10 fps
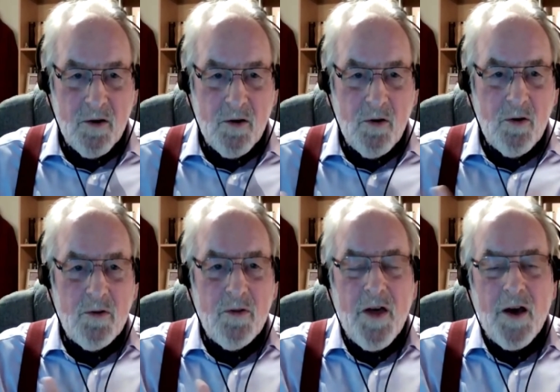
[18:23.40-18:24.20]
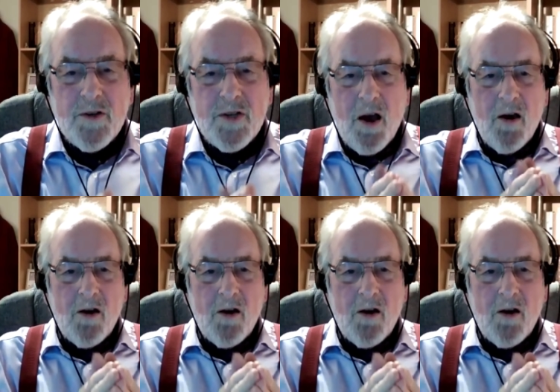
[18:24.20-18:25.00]
all those
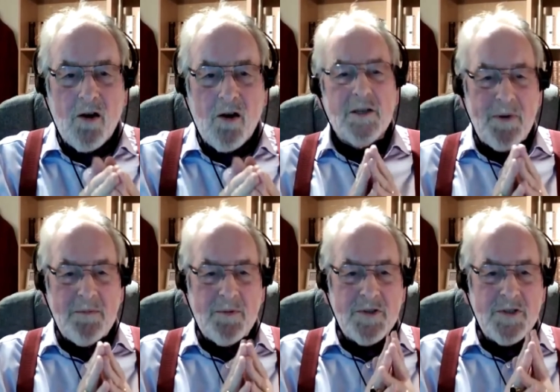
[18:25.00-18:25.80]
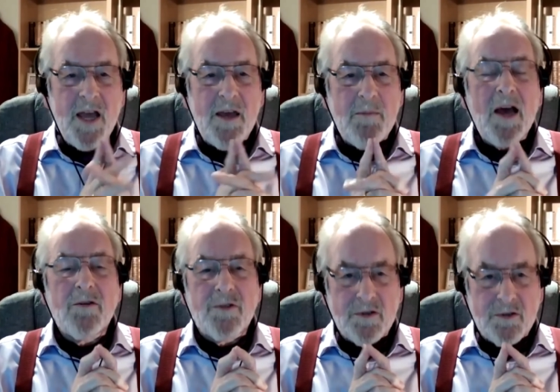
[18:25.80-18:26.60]
horrible things people say
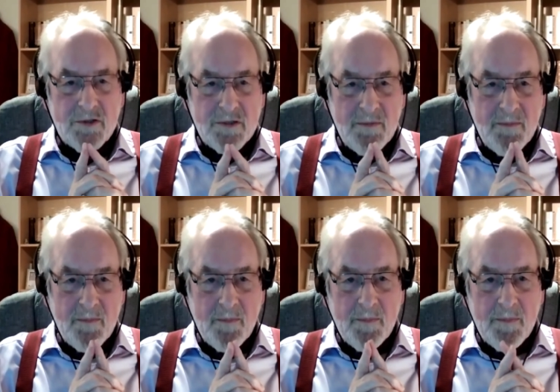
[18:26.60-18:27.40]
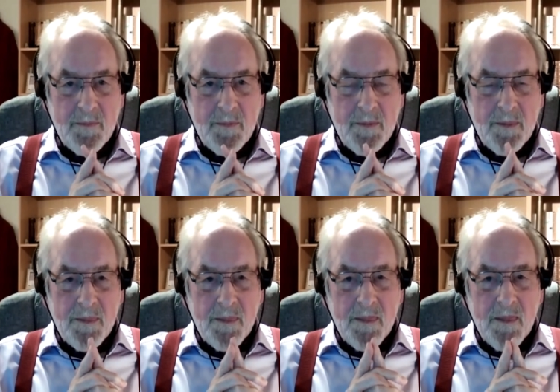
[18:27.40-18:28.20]
about us.
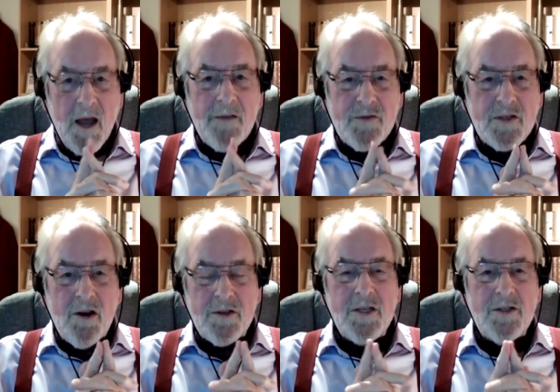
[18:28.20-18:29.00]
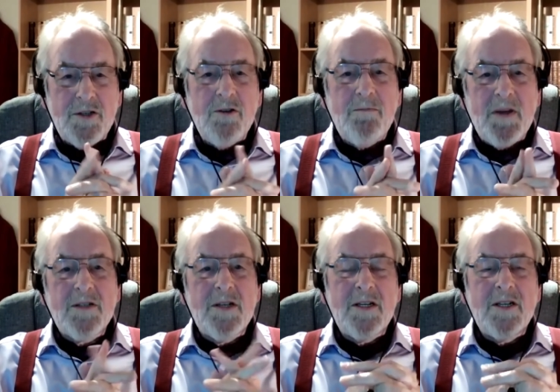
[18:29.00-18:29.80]
I've started two
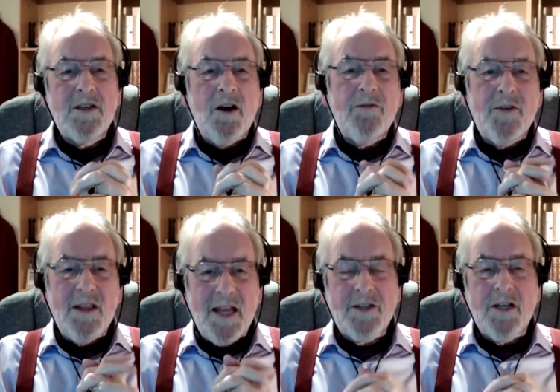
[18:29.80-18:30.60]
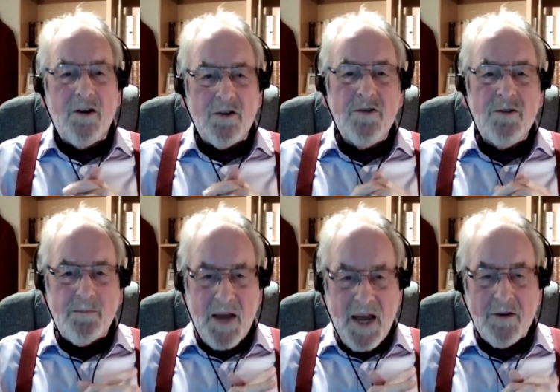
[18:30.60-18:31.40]
businesses off with less than a
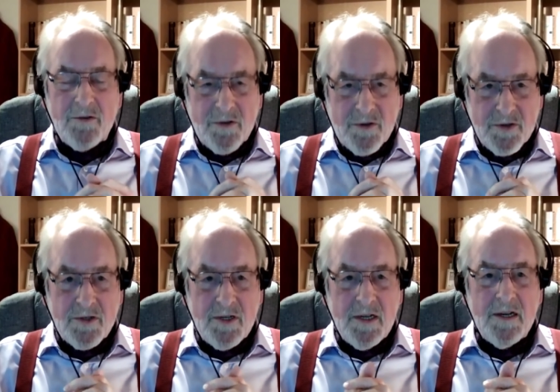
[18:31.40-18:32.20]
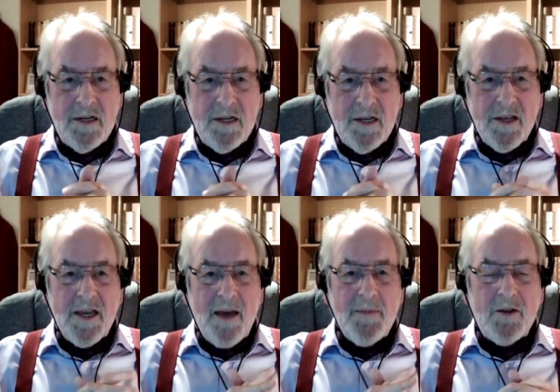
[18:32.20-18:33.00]
hundred pounds. The
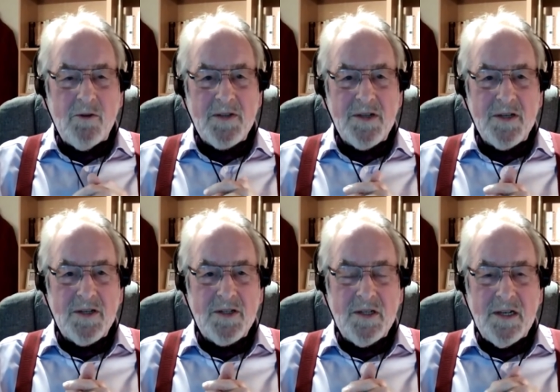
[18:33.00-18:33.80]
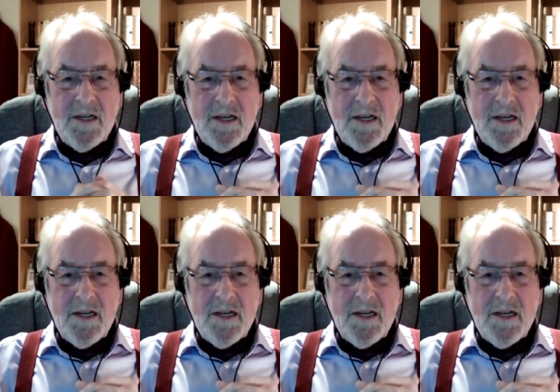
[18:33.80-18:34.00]
chemical business